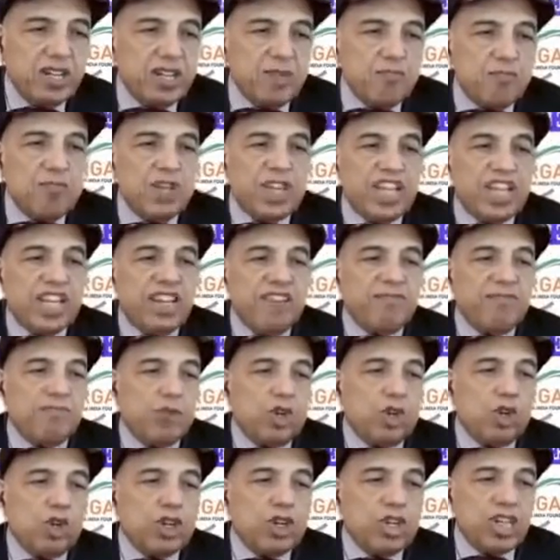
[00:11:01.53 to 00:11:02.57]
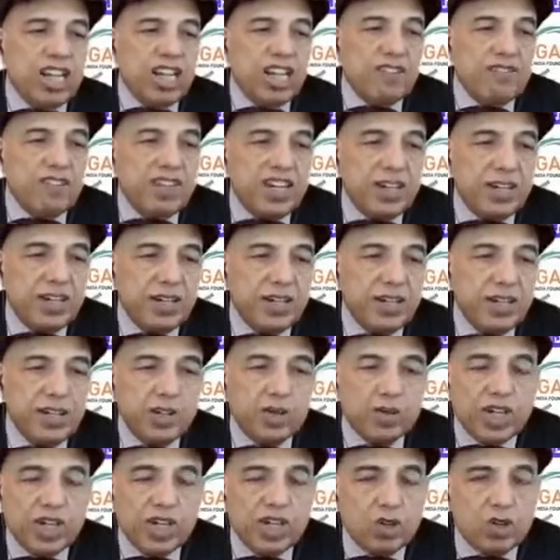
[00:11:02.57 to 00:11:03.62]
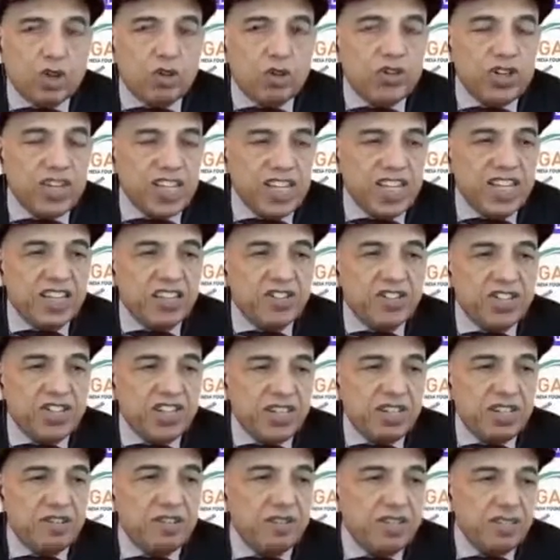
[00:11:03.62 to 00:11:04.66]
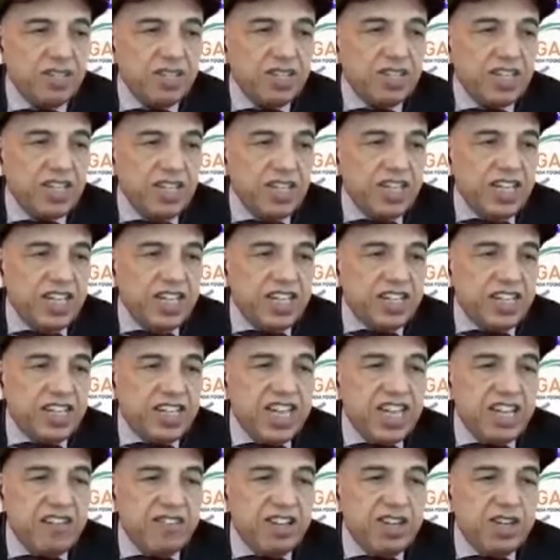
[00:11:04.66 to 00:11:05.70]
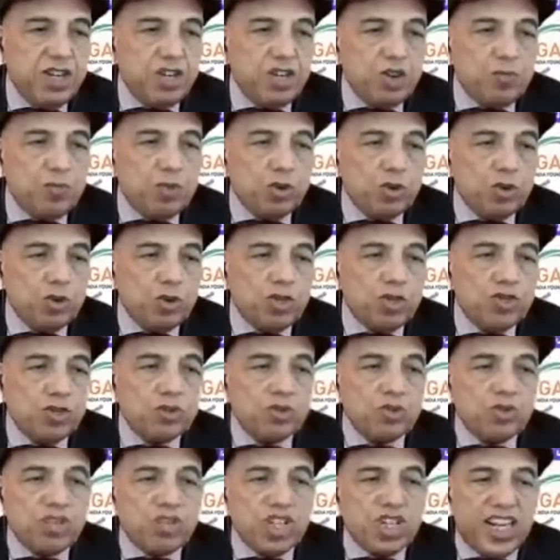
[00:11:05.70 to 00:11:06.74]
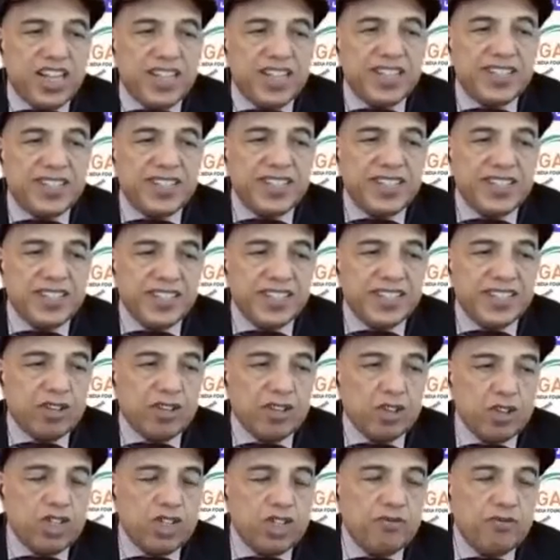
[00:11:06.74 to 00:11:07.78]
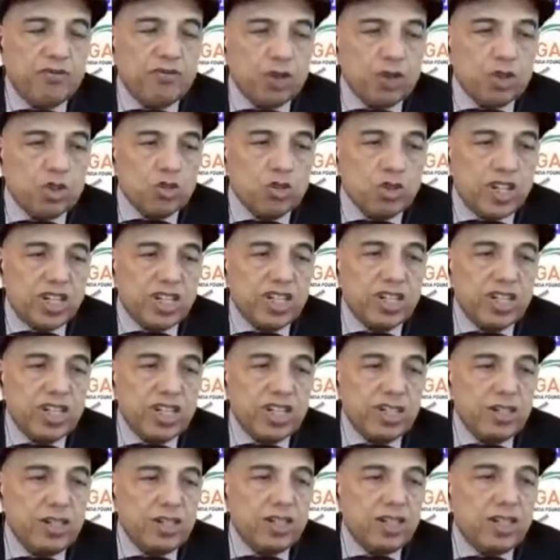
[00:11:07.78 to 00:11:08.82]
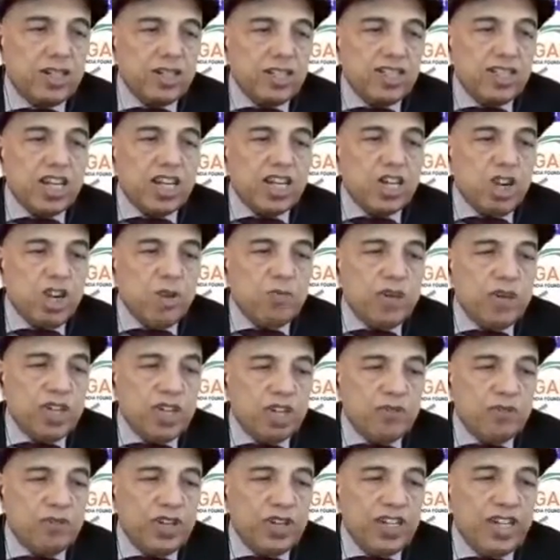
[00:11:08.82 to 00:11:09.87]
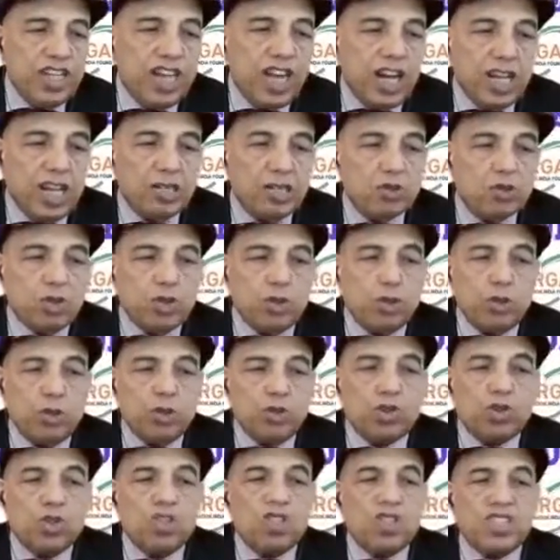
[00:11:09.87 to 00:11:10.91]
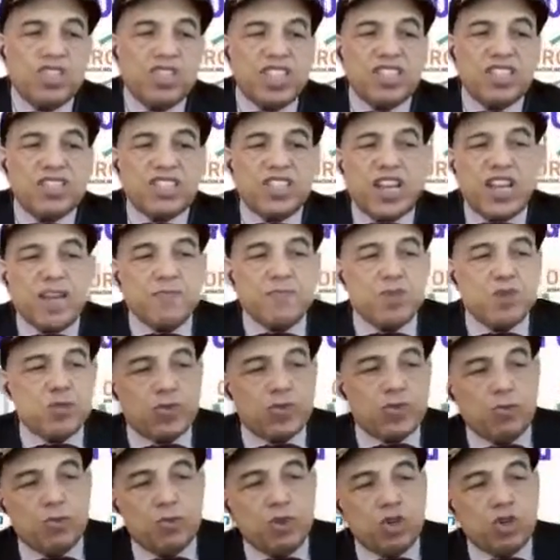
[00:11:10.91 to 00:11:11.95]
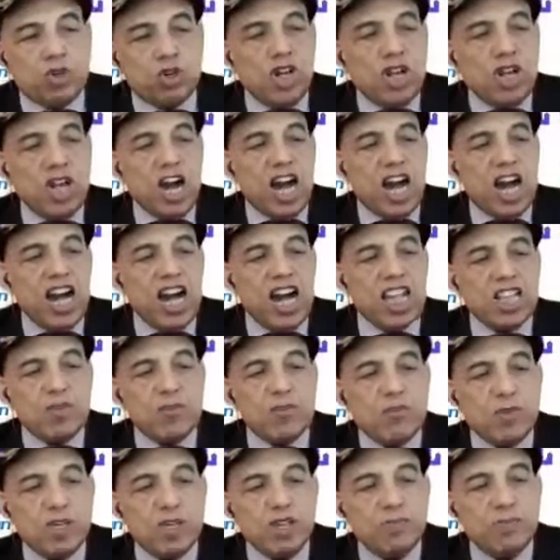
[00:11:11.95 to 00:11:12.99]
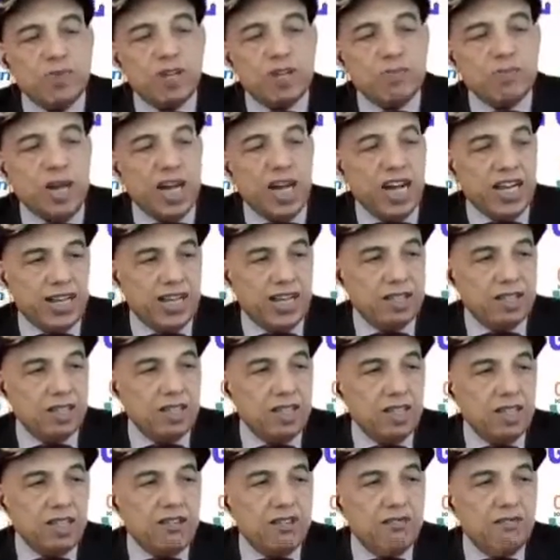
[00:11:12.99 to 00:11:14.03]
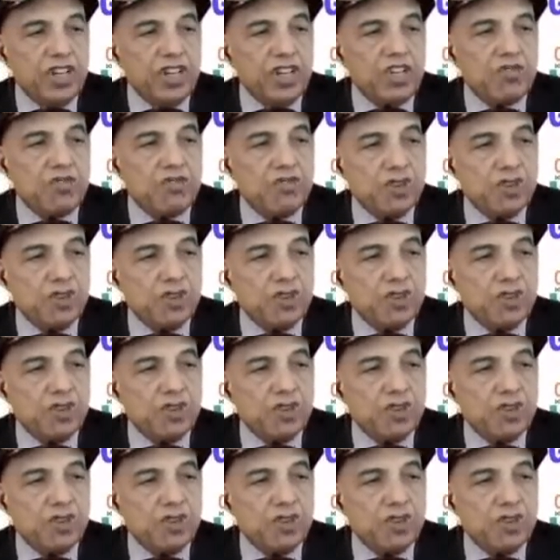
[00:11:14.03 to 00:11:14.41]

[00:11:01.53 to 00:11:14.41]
became more relevant during COVID 19. It gave a new boost to science and technology. Fortunately, the government of India also used this time to promote Atmanirbhar Bharat, which